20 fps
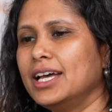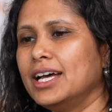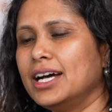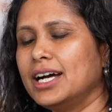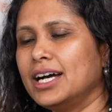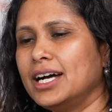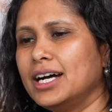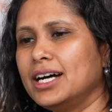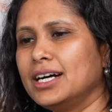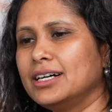
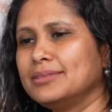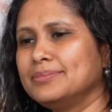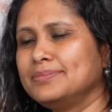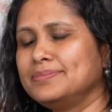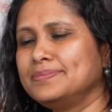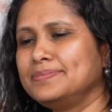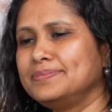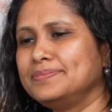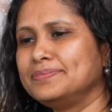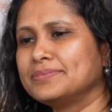
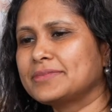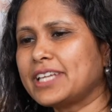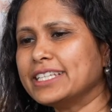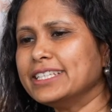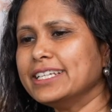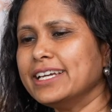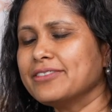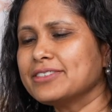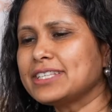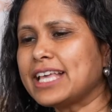I
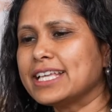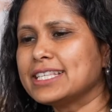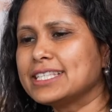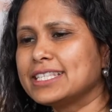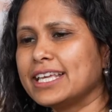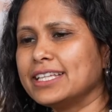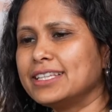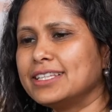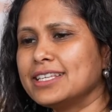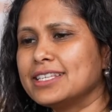think I'd
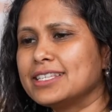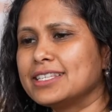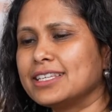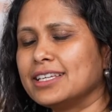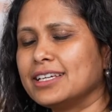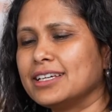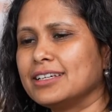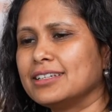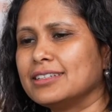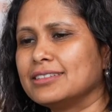said this
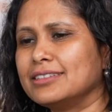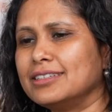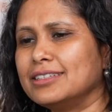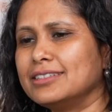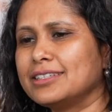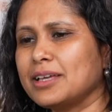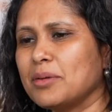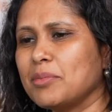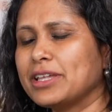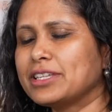in
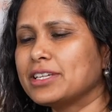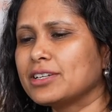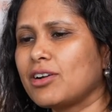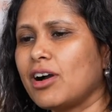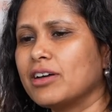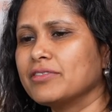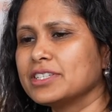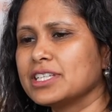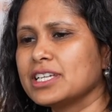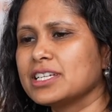some other
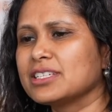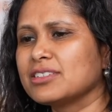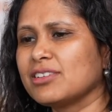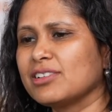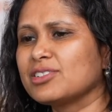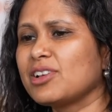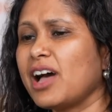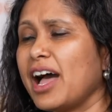conversation also.